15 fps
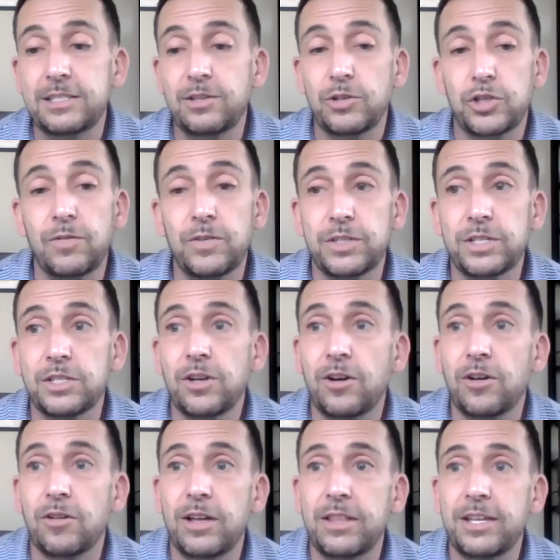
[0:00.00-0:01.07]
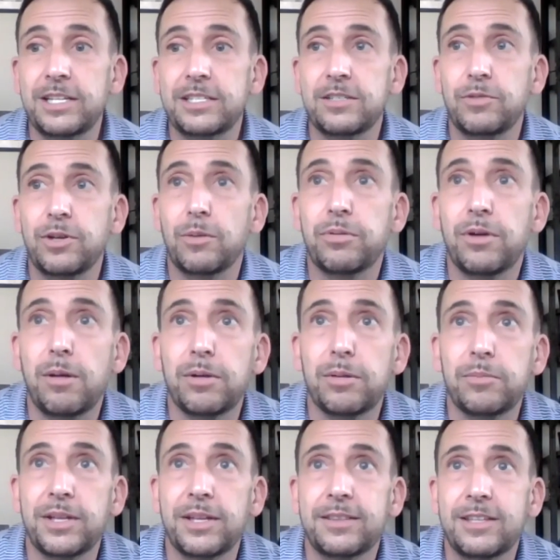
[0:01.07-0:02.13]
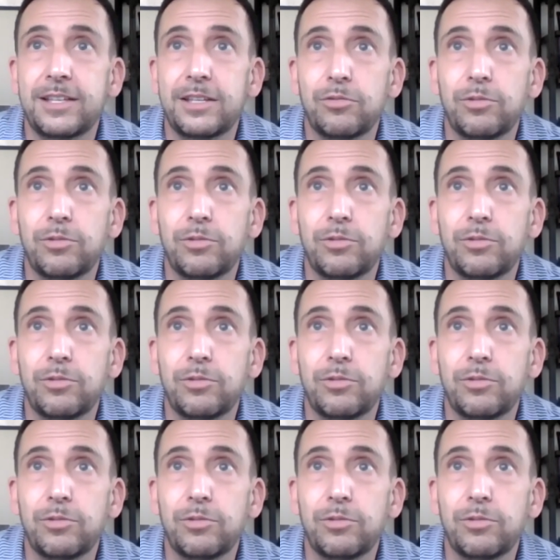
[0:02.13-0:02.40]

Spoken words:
their services are, I think it's a real problem that the